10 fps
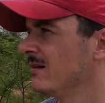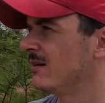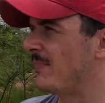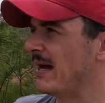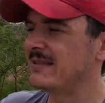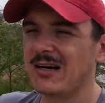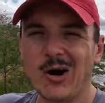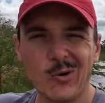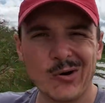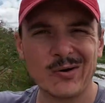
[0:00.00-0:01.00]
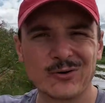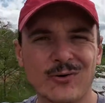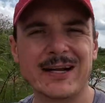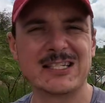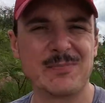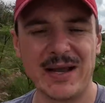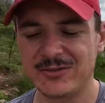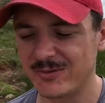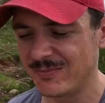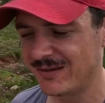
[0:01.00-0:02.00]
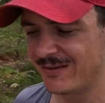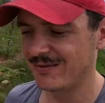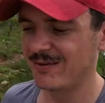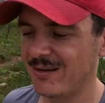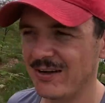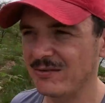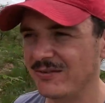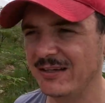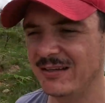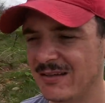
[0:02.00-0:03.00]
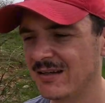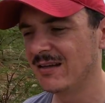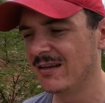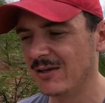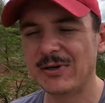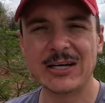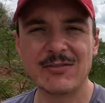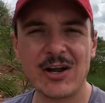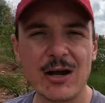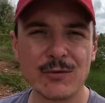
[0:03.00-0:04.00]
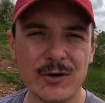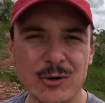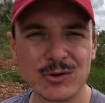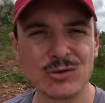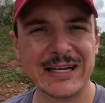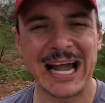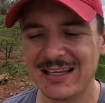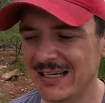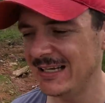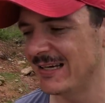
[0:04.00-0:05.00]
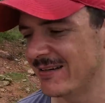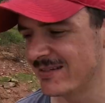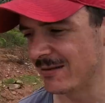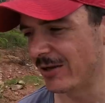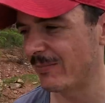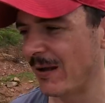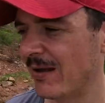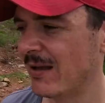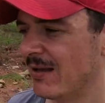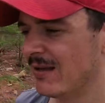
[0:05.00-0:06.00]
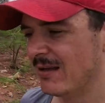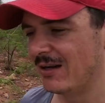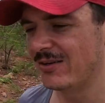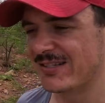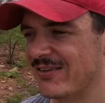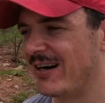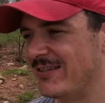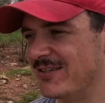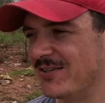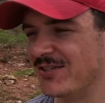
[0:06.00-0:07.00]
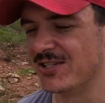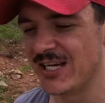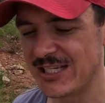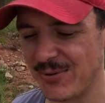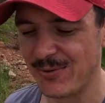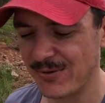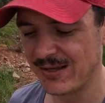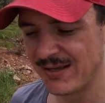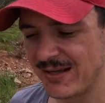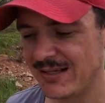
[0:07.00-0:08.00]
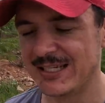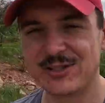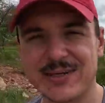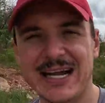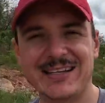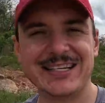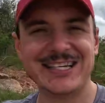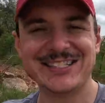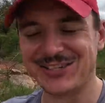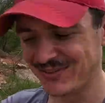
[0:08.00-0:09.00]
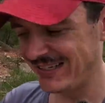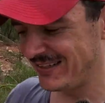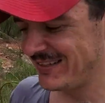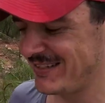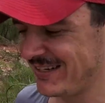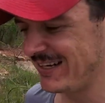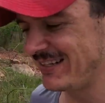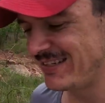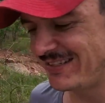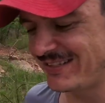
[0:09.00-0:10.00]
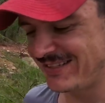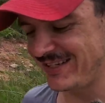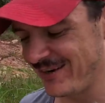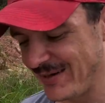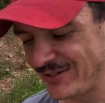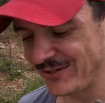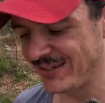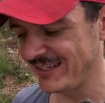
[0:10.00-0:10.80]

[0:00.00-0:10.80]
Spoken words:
compared to the whole greater spectrum of everything. We don't even know if we're in a real reality. There's a lot of scientists who suggest this reality isn't real. So there's just so much